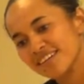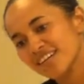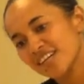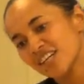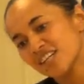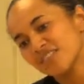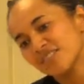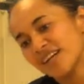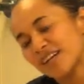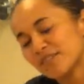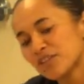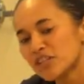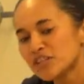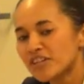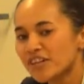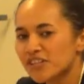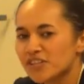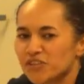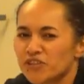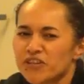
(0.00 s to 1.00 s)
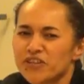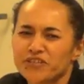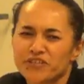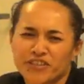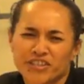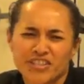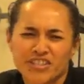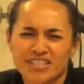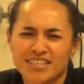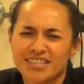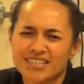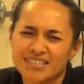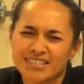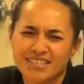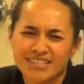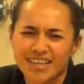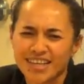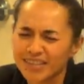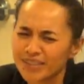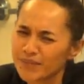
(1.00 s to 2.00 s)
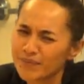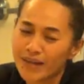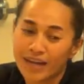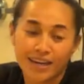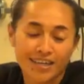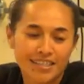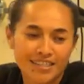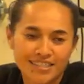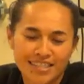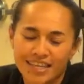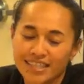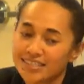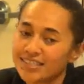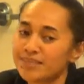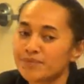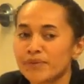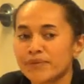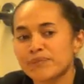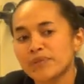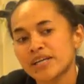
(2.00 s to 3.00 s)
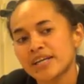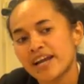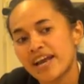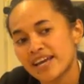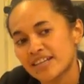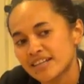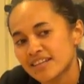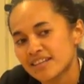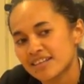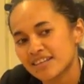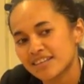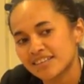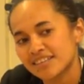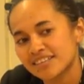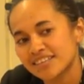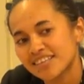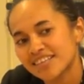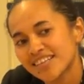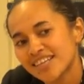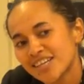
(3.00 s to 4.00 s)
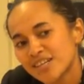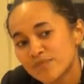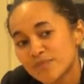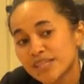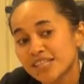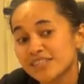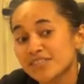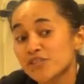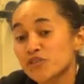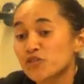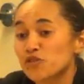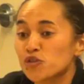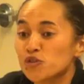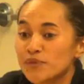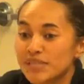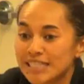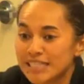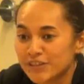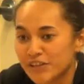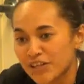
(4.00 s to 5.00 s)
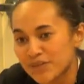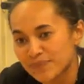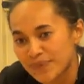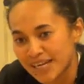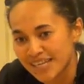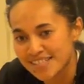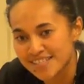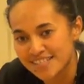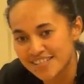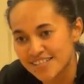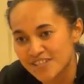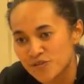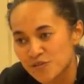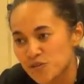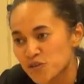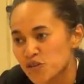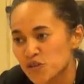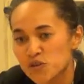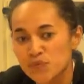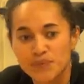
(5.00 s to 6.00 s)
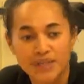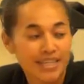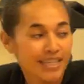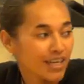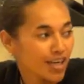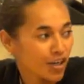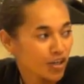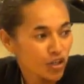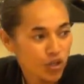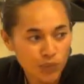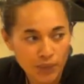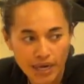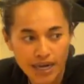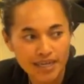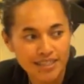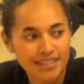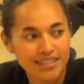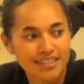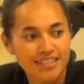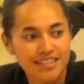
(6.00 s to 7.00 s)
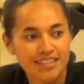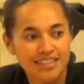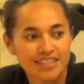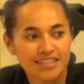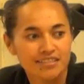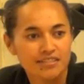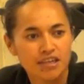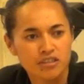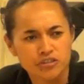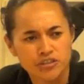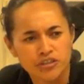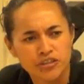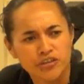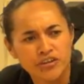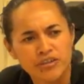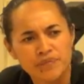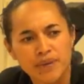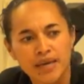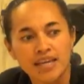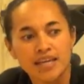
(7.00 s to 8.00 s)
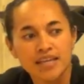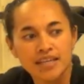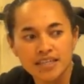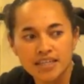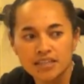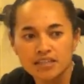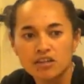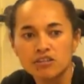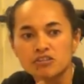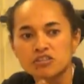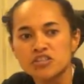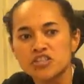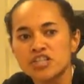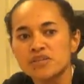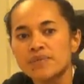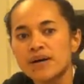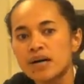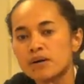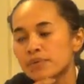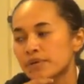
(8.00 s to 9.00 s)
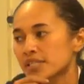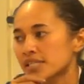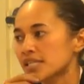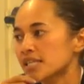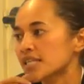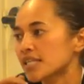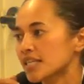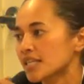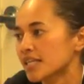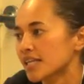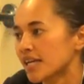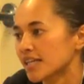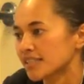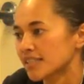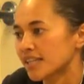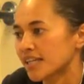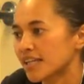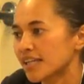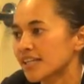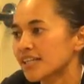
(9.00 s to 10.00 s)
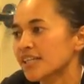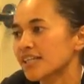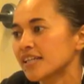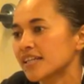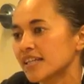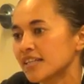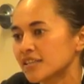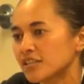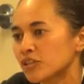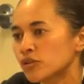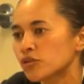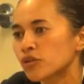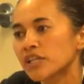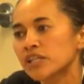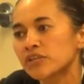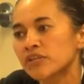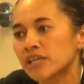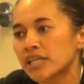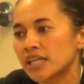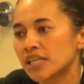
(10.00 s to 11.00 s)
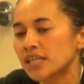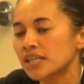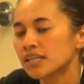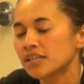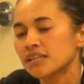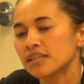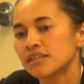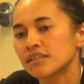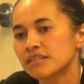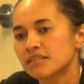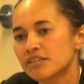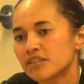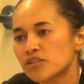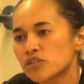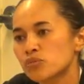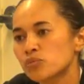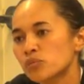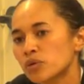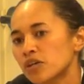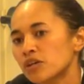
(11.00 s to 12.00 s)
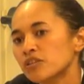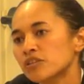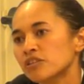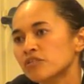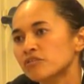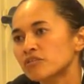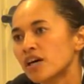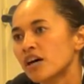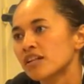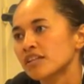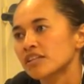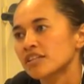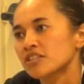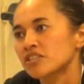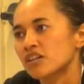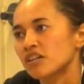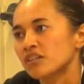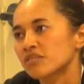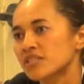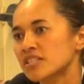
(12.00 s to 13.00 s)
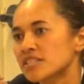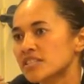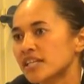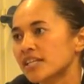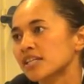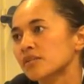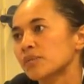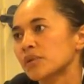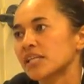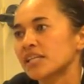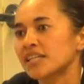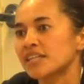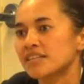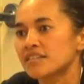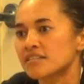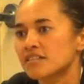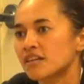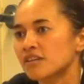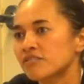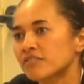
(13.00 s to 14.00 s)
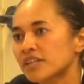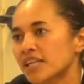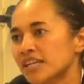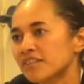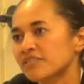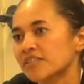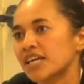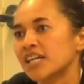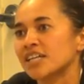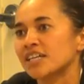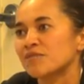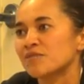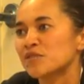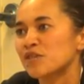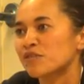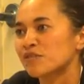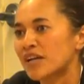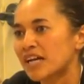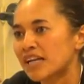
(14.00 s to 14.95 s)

I'm going to talk story first, because I got to be honest, I didn't prepare anything. Because there's so many great minds in this room, like Uncle Paka and Dr. Lauren Hang and Uncle Jim Albertini, Auntie Elani, Auntie Noy. There's a wealth of knowledge, of encyclopedias, of lifetimes, of